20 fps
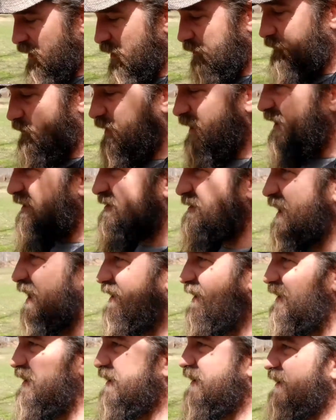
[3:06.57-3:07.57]
if you guys got
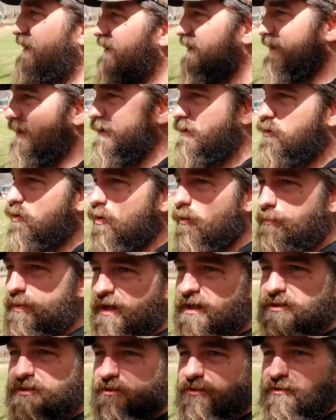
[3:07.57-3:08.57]
any cool
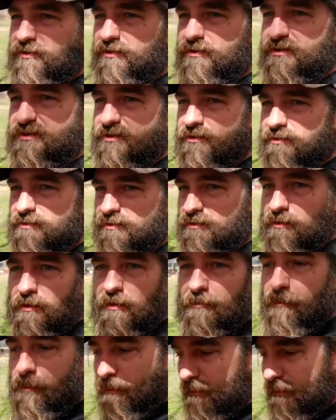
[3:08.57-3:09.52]
pictures or